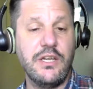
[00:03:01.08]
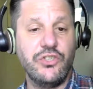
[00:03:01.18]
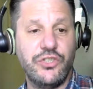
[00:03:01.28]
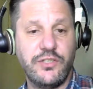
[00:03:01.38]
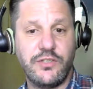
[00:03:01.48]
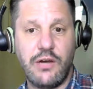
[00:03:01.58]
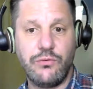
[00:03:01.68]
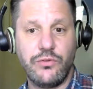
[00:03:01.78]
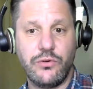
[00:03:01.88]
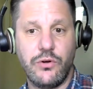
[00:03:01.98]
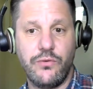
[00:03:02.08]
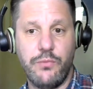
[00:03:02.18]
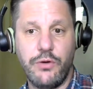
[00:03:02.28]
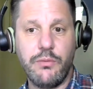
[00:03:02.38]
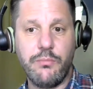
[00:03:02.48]
She's an author of
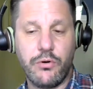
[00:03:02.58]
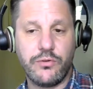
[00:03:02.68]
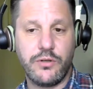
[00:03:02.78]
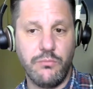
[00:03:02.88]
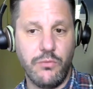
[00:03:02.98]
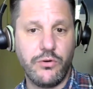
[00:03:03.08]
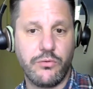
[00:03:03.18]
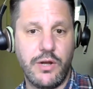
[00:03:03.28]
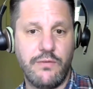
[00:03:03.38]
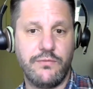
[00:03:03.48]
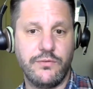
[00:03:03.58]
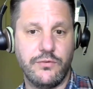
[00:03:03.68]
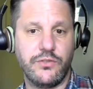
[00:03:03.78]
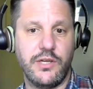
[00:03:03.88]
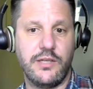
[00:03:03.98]
very important monographs
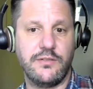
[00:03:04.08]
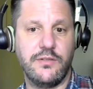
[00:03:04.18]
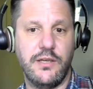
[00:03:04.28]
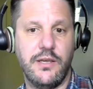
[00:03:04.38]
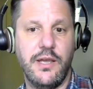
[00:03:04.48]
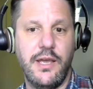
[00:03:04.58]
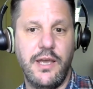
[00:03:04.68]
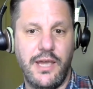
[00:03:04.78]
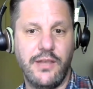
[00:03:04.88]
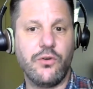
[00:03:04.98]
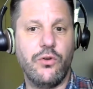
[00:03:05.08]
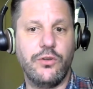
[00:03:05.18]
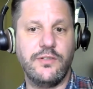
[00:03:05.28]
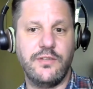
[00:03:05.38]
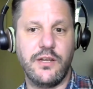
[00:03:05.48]
such as the
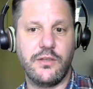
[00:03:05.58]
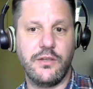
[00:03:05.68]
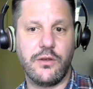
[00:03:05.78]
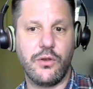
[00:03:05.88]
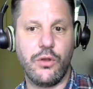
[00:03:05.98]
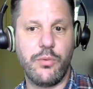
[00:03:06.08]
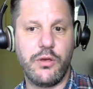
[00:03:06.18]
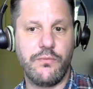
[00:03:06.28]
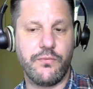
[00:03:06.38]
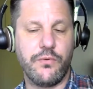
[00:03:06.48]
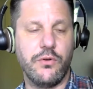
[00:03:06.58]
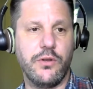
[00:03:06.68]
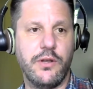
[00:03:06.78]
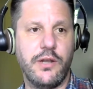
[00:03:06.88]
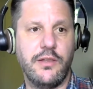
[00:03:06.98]
Entkolonisierte Koerper
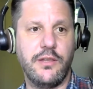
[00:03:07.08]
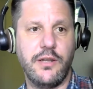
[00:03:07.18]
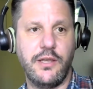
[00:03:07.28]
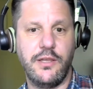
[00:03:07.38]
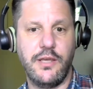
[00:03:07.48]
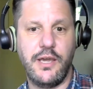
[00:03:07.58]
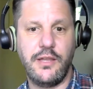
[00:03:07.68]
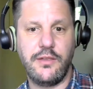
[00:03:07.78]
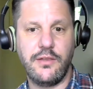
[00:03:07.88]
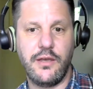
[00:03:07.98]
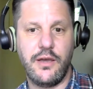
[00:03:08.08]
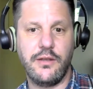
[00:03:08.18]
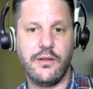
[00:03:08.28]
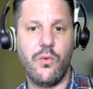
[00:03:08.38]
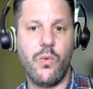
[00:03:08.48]
from 1988
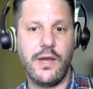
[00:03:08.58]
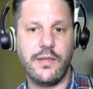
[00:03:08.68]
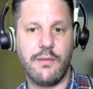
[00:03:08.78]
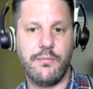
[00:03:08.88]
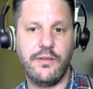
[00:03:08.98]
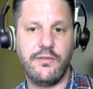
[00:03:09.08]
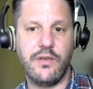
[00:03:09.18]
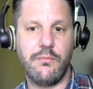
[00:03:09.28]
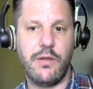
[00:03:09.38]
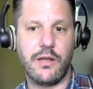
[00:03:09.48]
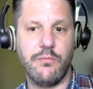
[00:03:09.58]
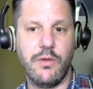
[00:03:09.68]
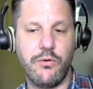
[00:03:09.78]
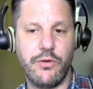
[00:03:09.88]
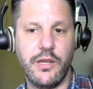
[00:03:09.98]
and White Amnesia-Black
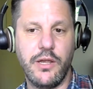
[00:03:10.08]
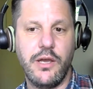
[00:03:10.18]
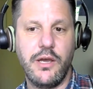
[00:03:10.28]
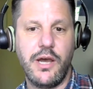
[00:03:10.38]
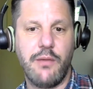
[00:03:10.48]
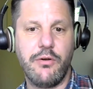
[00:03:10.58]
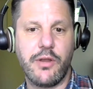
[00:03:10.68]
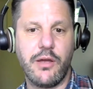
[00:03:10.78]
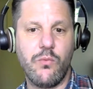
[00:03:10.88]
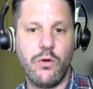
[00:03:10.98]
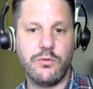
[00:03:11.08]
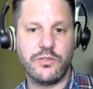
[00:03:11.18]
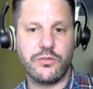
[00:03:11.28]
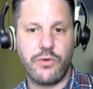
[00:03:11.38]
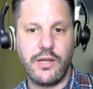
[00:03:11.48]
Memory, American
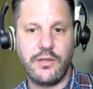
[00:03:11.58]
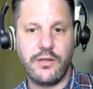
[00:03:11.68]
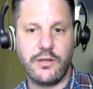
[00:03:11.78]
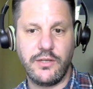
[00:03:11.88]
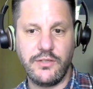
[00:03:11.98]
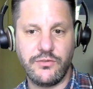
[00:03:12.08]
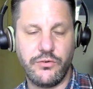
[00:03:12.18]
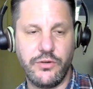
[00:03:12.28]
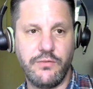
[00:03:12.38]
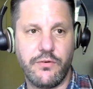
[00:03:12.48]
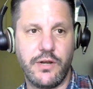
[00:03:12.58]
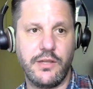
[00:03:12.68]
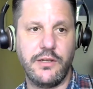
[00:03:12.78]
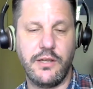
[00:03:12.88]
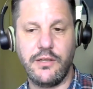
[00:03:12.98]
Women's Writing and History from
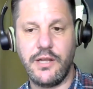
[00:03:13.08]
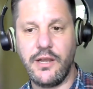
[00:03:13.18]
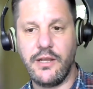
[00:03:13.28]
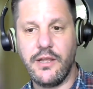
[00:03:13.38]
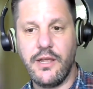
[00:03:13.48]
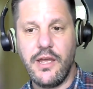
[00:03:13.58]
1999,